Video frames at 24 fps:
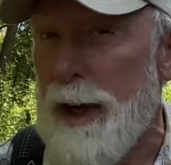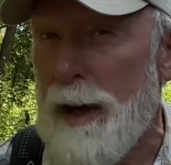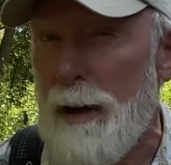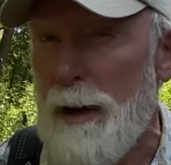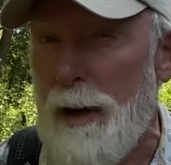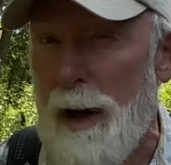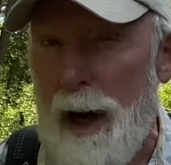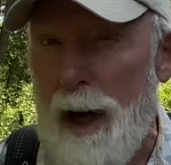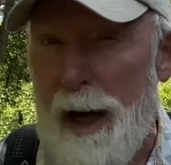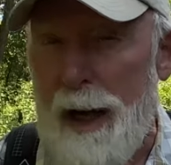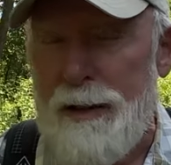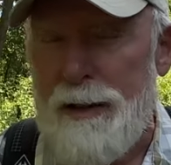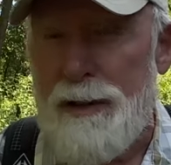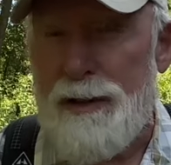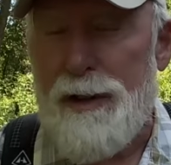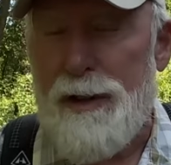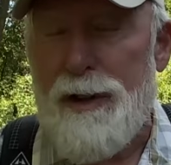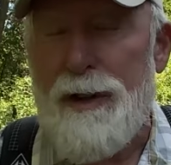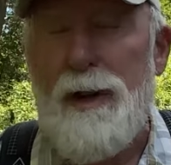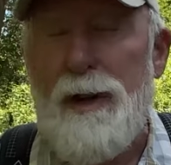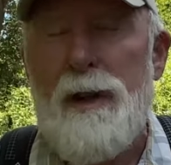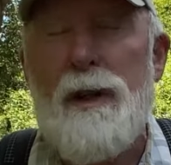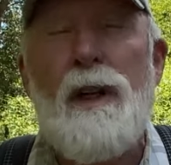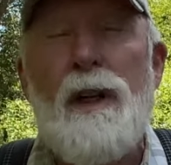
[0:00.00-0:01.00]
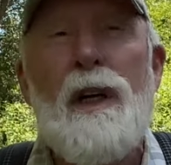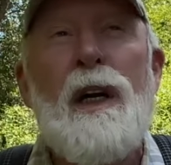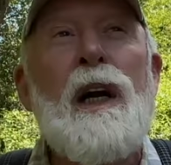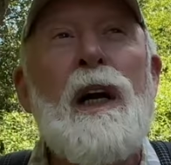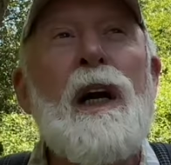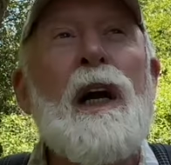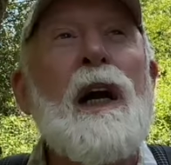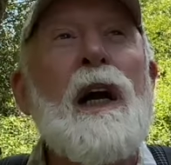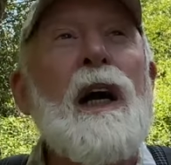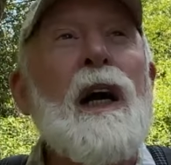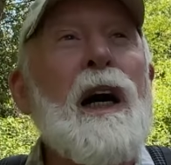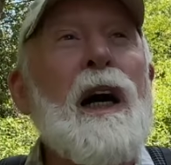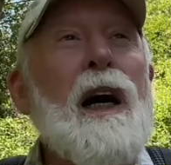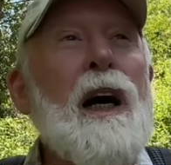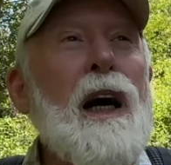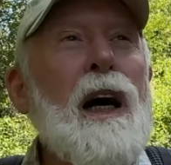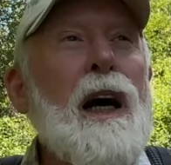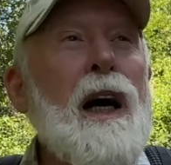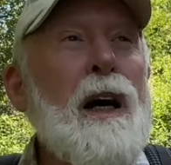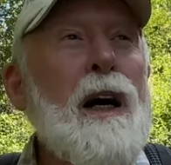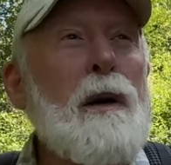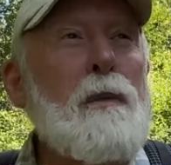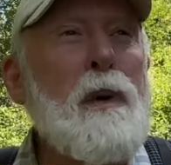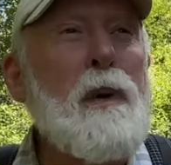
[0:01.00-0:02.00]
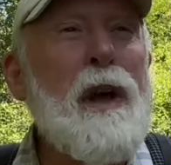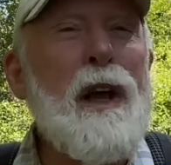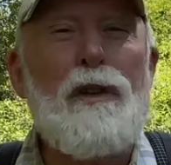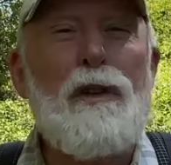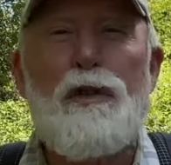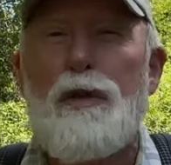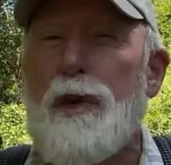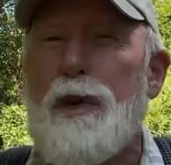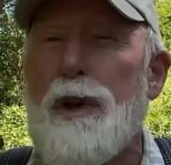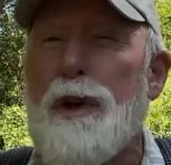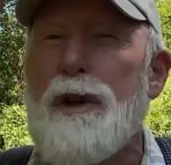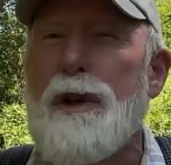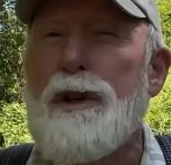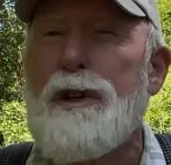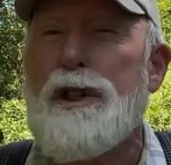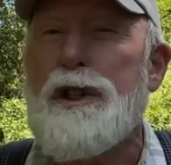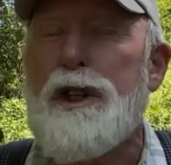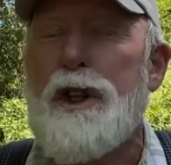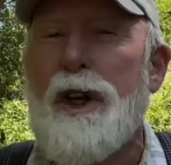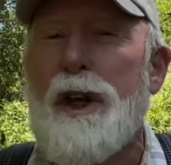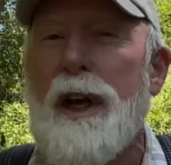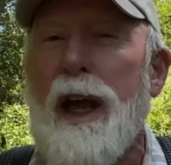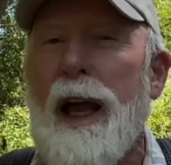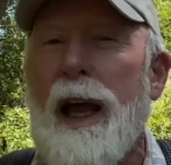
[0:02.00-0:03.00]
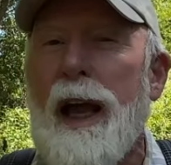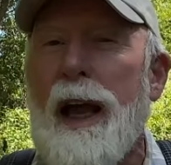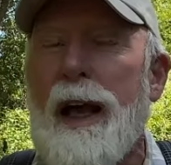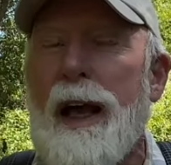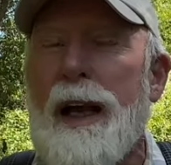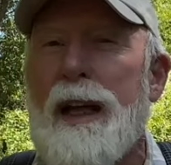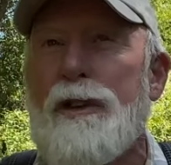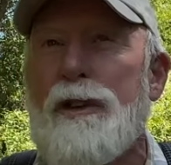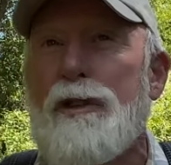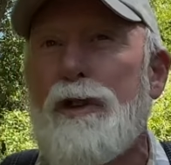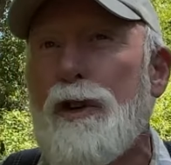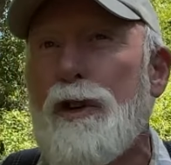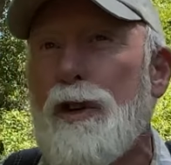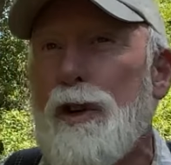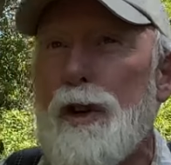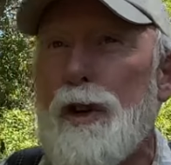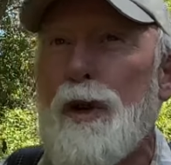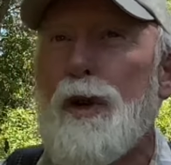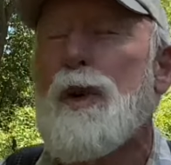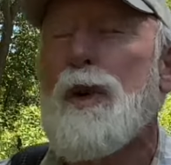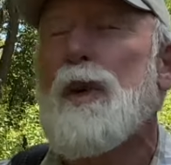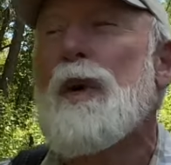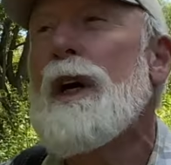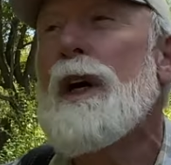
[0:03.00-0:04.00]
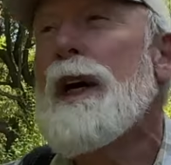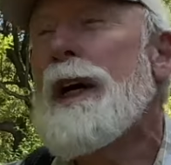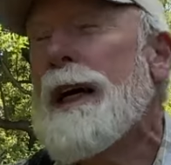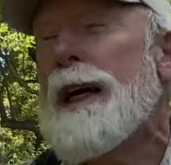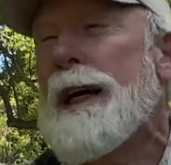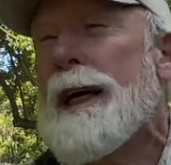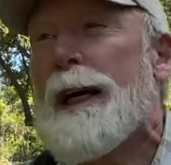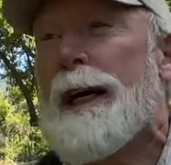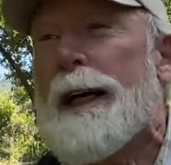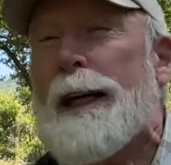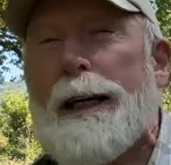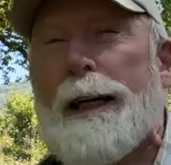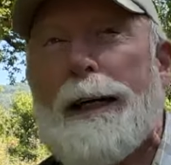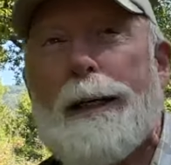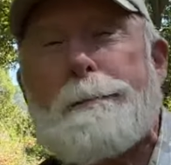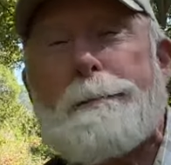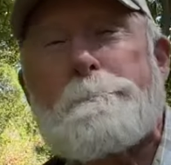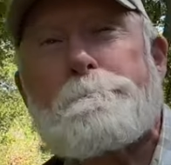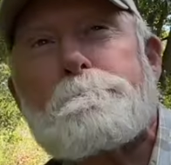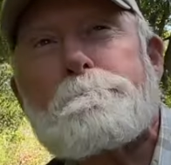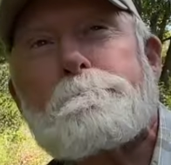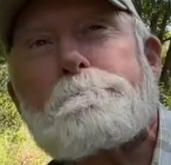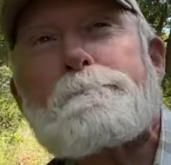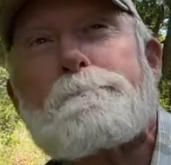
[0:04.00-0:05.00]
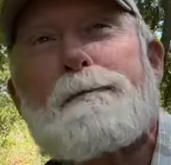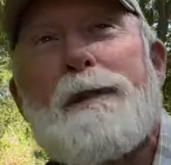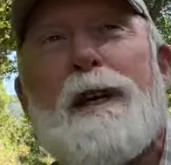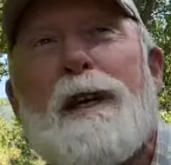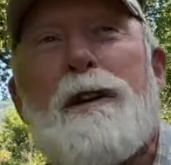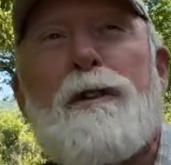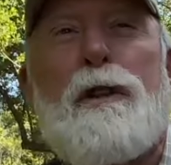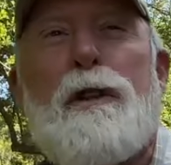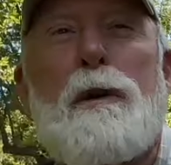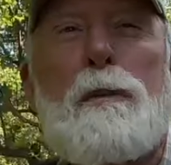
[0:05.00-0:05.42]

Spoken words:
or hostel. Be as rude as you can to the